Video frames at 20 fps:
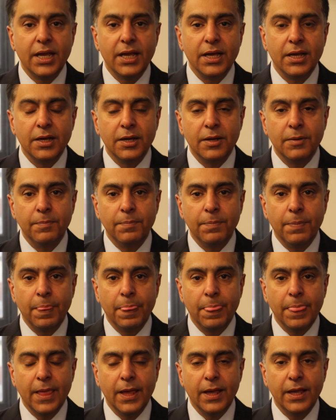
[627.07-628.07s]

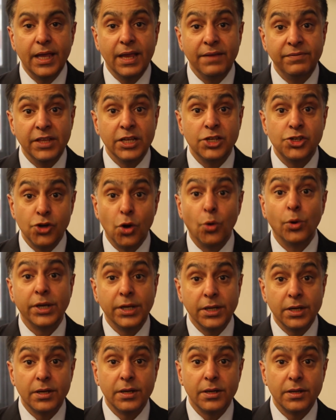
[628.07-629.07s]
if they
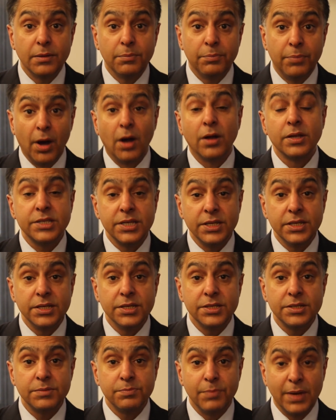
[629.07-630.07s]
join
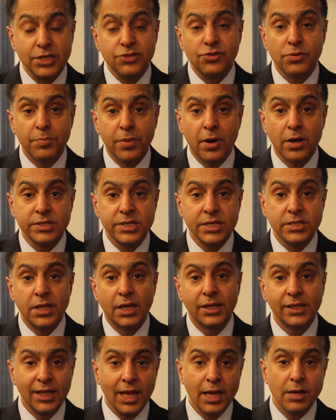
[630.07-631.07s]
parties, mainstream parties
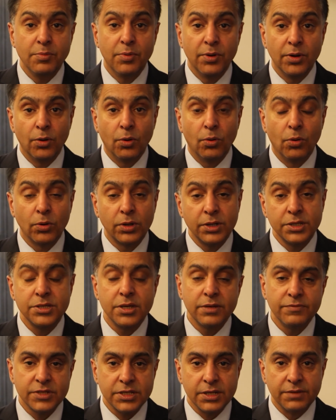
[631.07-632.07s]
like Labour or
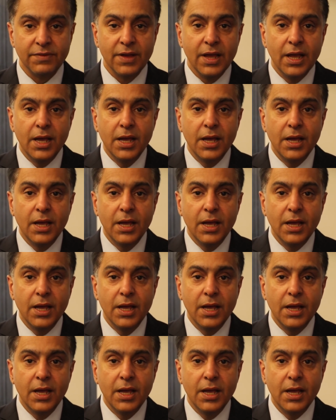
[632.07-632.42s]
Conservative.